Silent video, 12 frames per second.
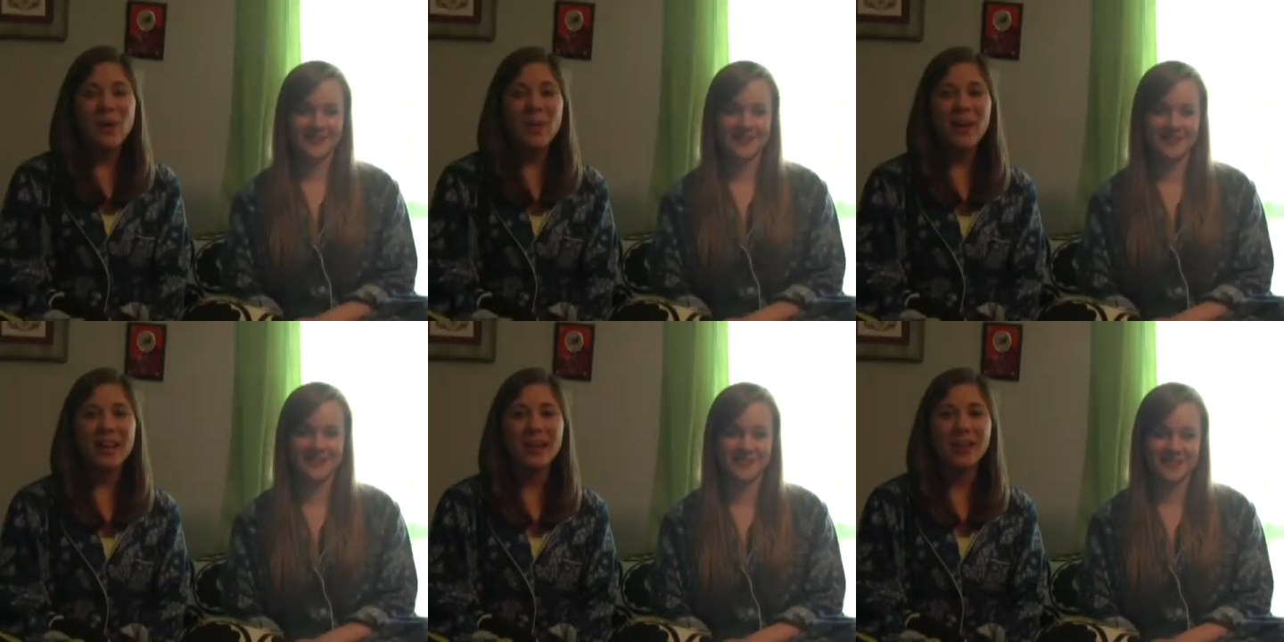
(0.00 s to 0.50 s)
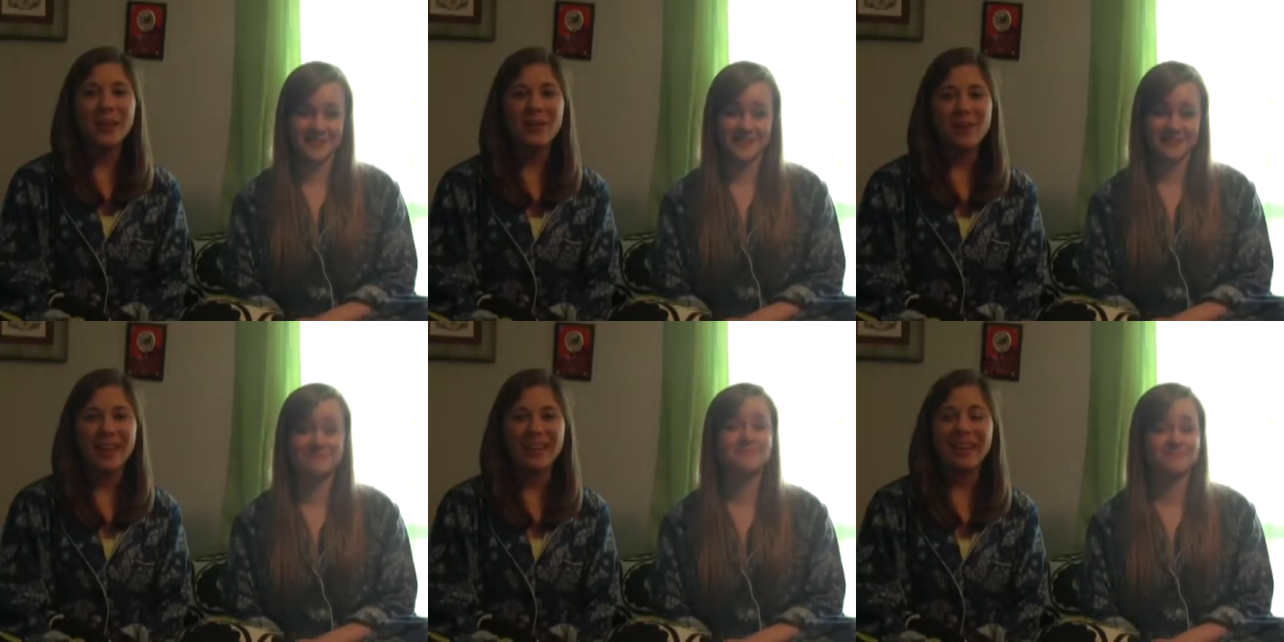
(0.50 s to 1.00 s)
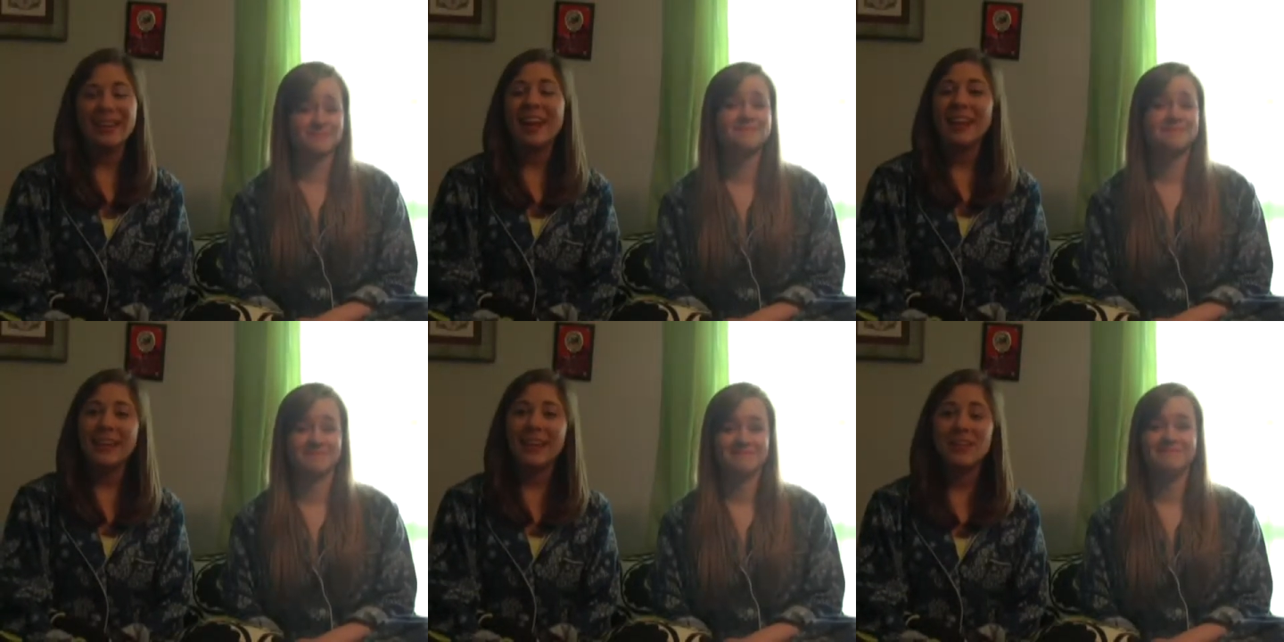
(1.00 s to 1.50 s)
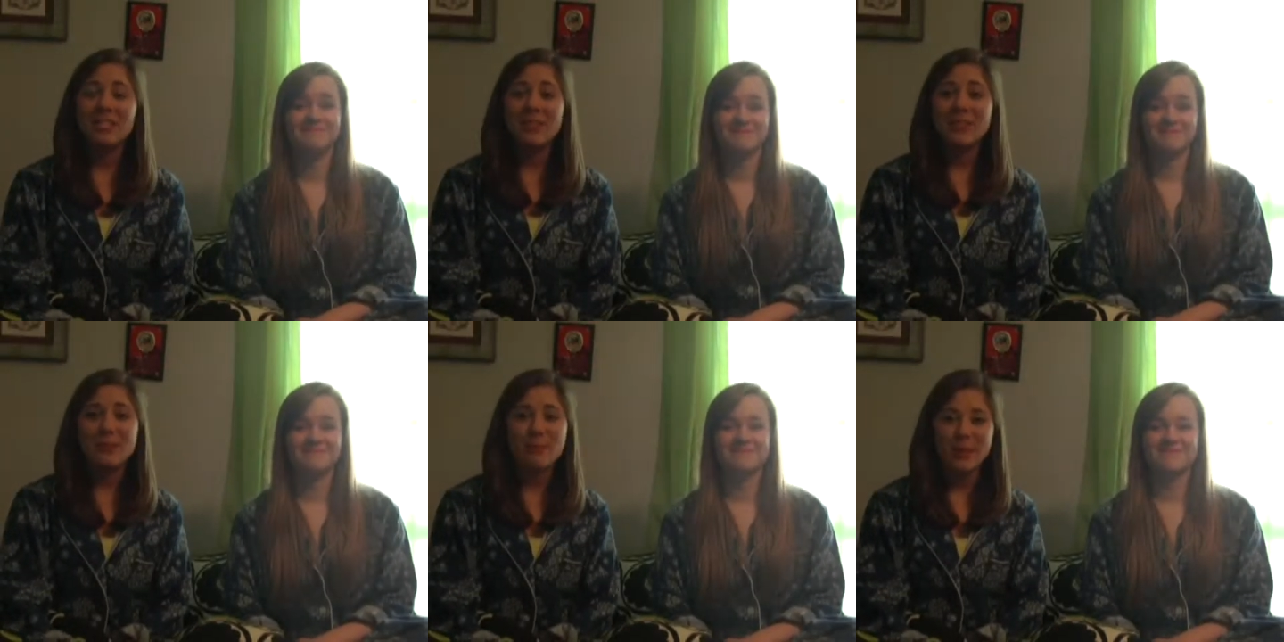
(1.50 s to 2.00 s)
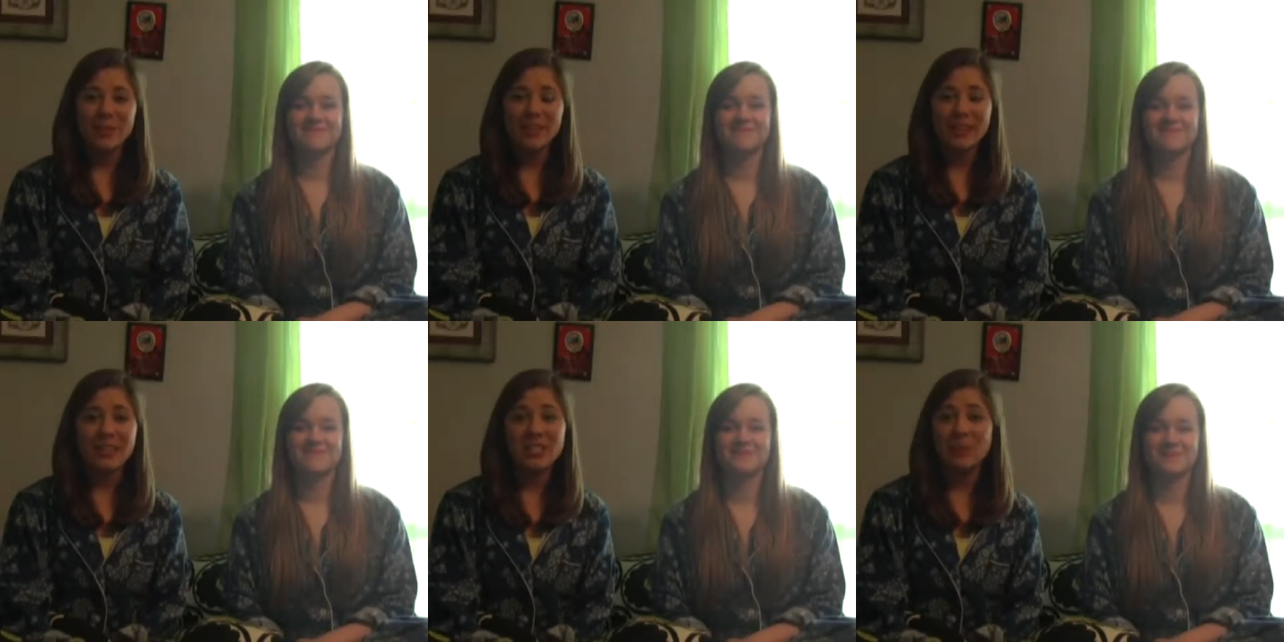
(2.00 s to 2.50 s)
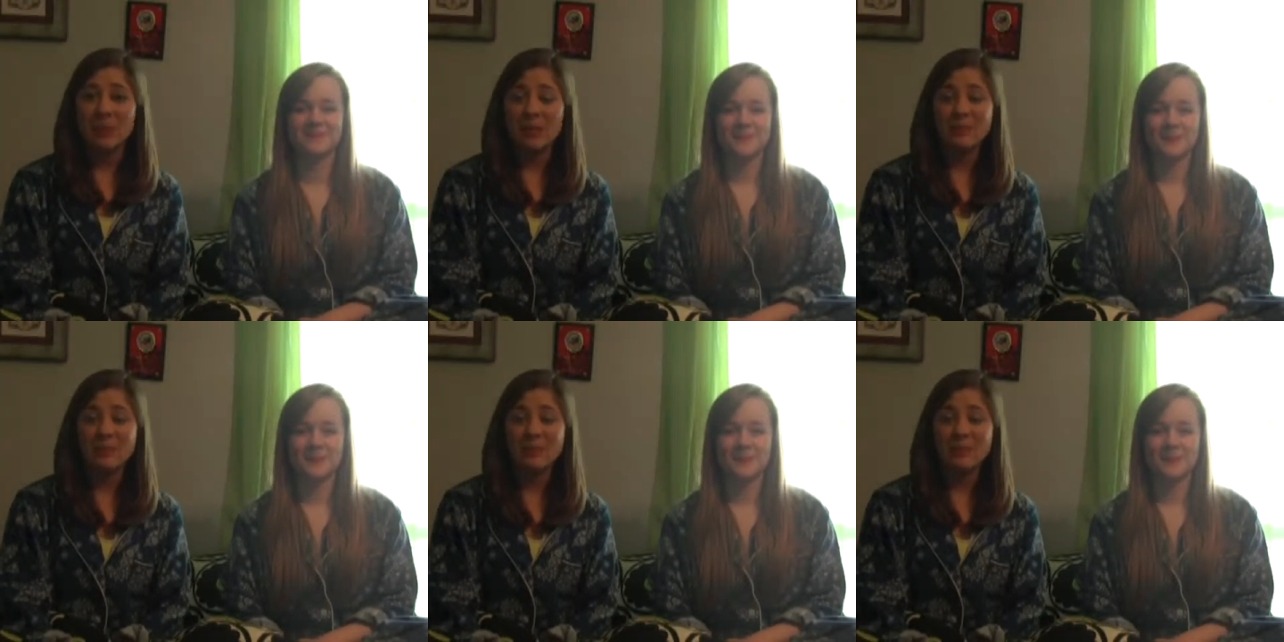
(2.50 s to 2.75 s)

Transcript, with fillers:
Speaker 1: Way to go, Megan. Now let's give a special thanks to our